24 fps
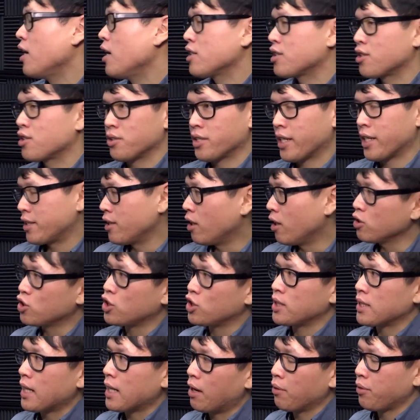So
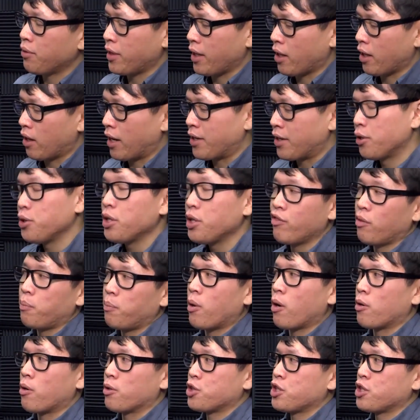technology's out there. I know you have a
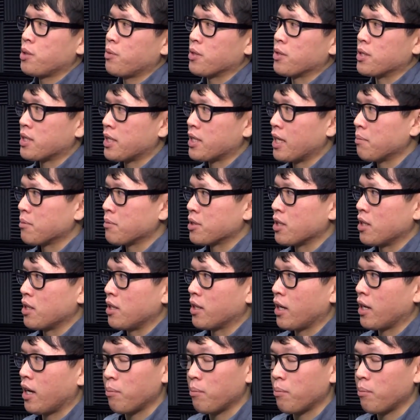partnership with Samsung,